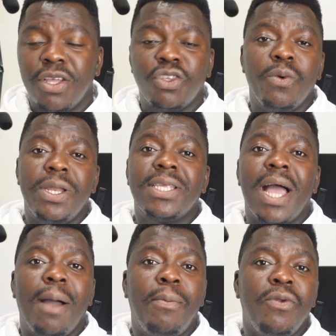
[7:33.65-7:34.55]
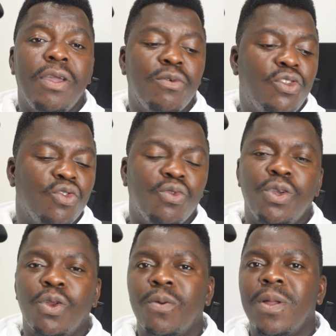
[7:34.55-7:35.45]
So with this app, you're able to,
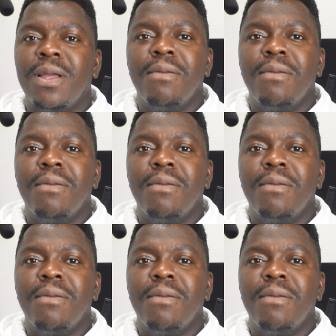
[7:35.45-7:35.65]
you know,